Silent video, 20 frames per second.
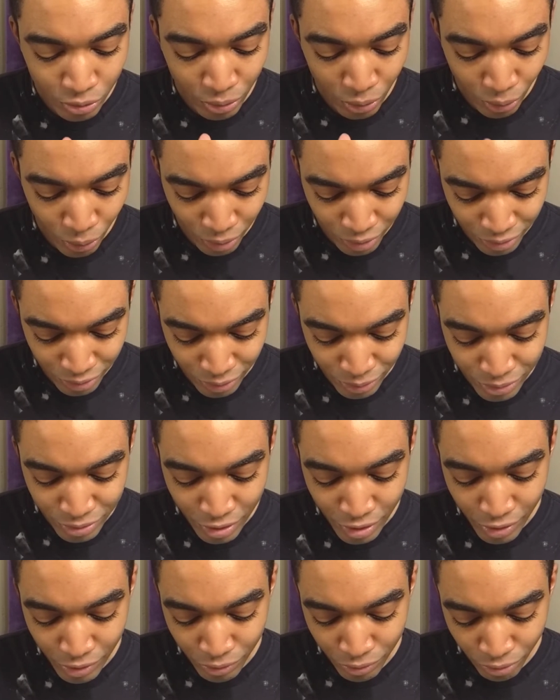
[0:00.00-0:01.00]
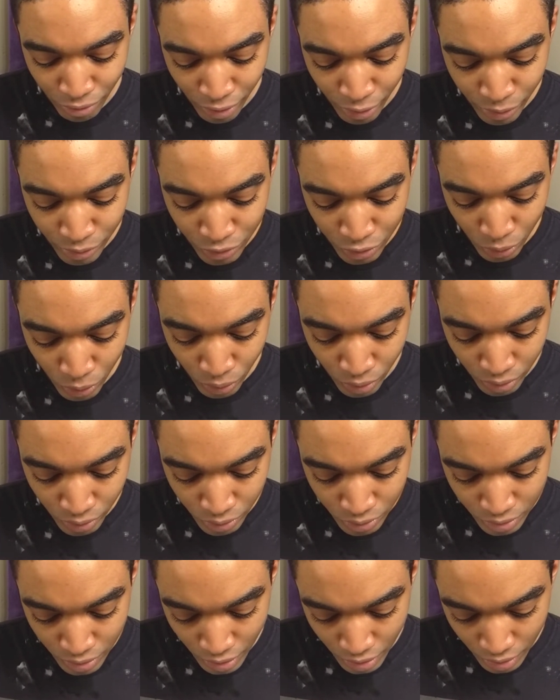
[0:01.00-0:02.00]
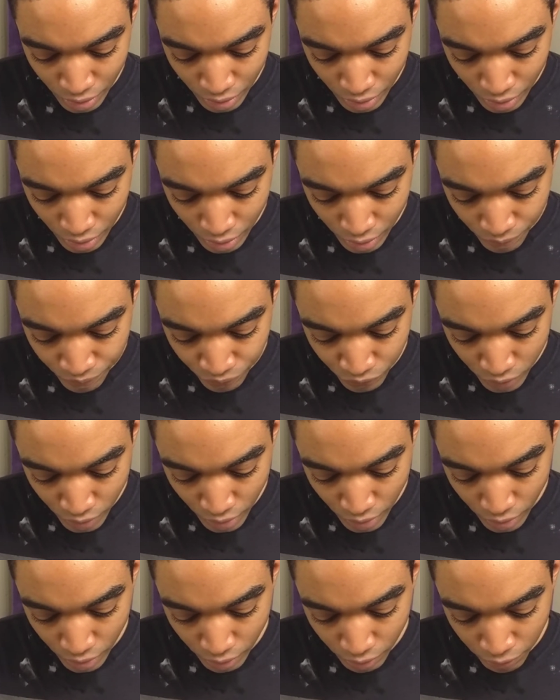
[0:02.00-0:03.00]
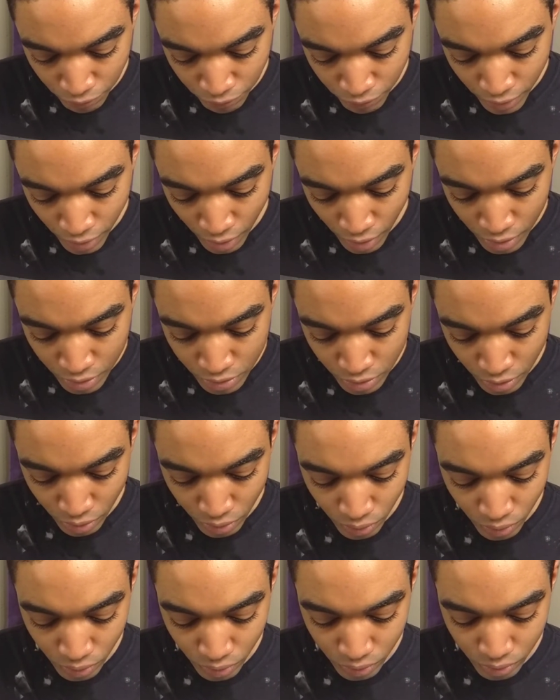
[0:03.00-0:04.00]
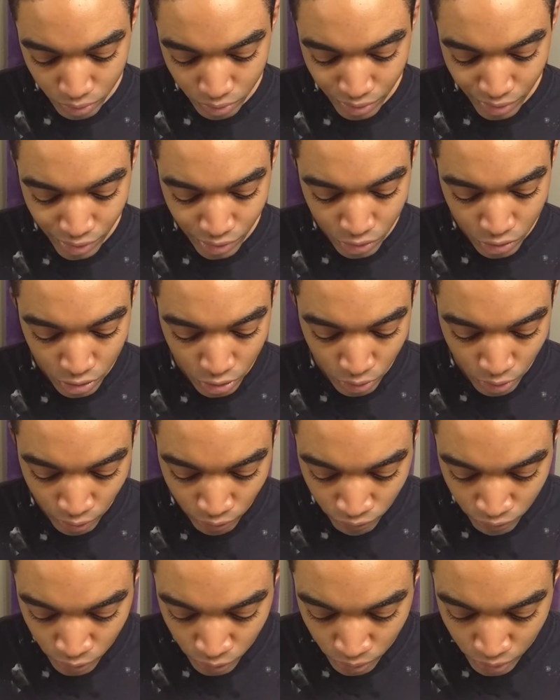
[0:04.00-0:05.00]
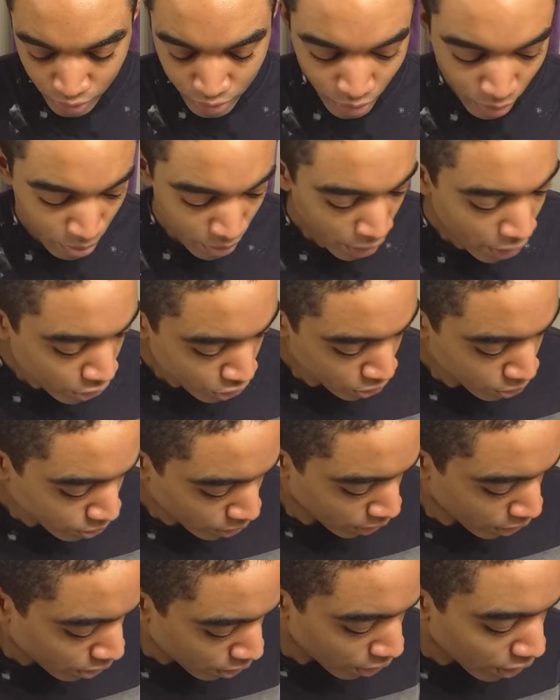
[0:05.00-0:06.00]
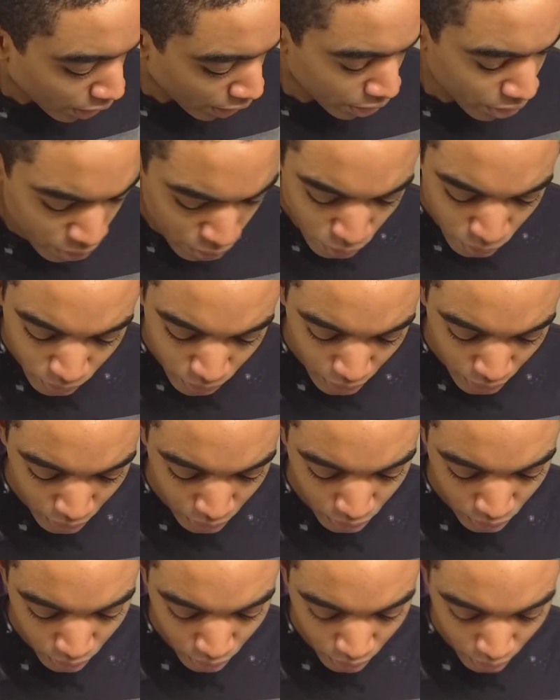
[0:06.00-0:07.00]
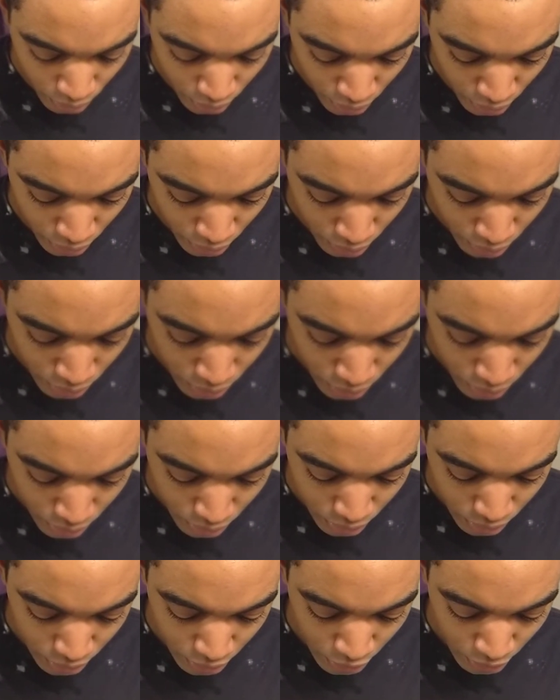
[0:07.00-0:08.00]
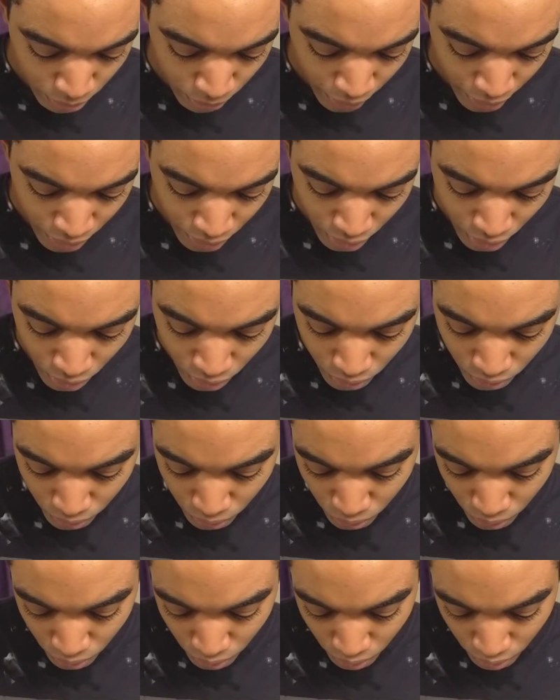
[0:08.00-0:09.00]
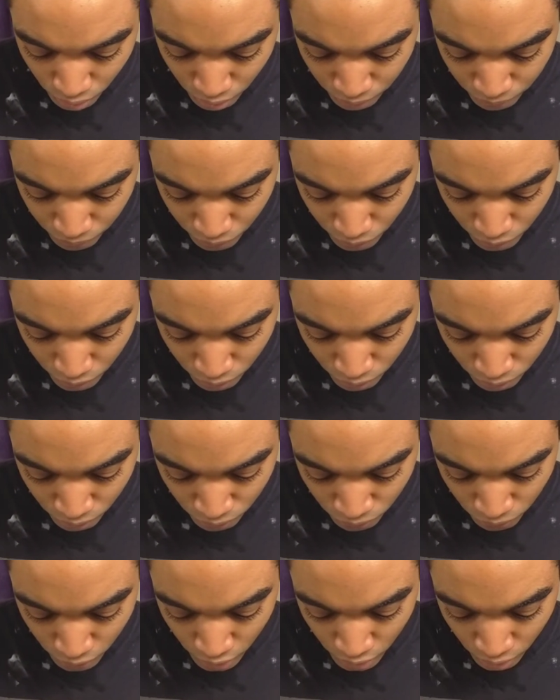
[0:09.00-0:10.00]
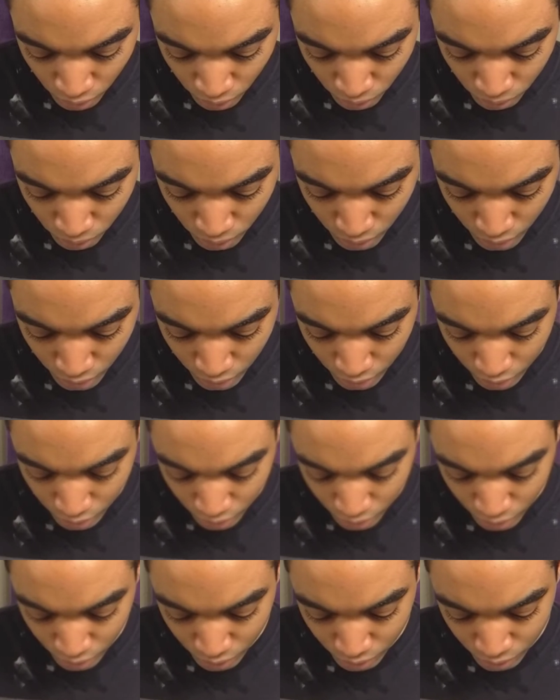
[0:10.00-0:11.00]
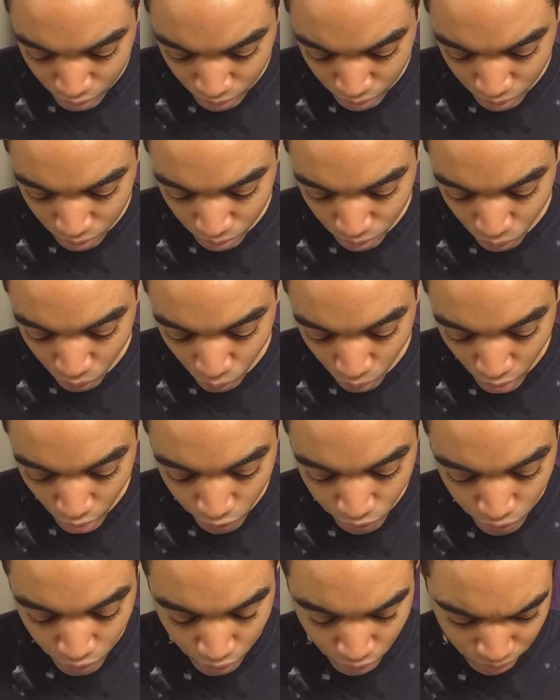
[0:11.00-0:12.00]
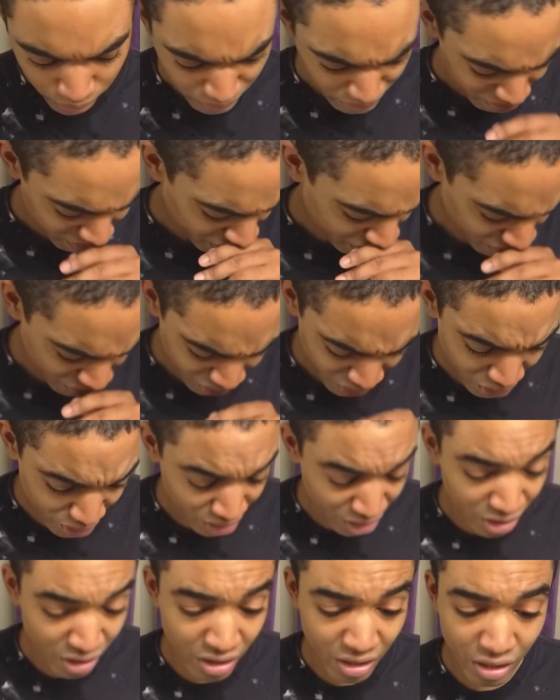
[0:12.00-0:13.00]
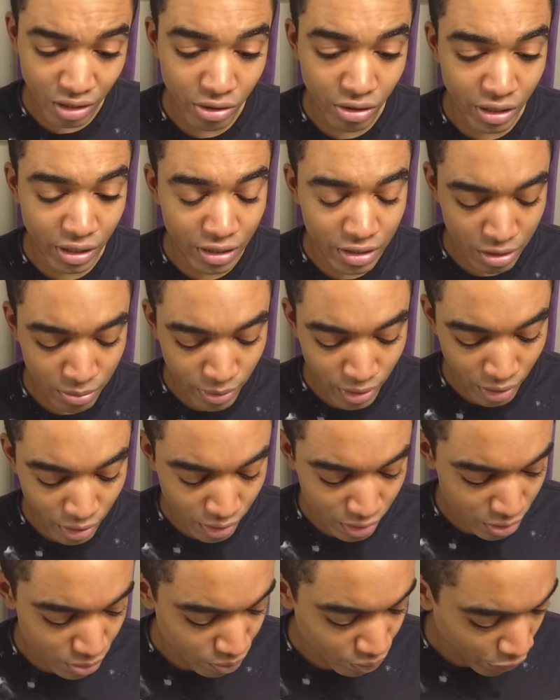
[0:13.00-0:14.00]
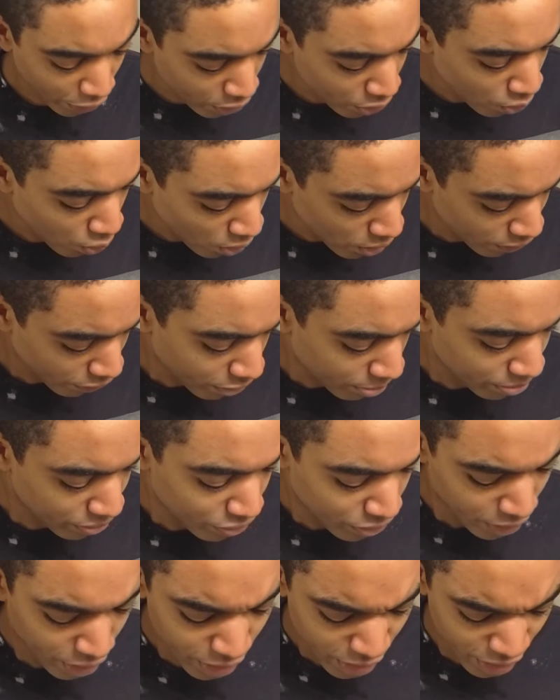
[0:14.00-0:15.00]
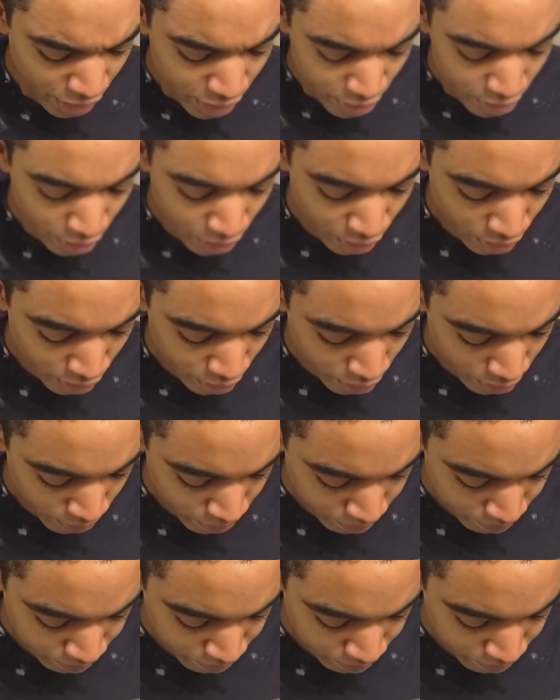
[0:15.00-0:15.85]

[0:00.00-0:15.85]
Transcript: oils, fragrance oils, and then phenoxyethol. So a few of these, I'm not sure what they are. I know either D-panthenol or pheno, whatever. You can look at the ingredients, to be honest. I know one of them is a thickener.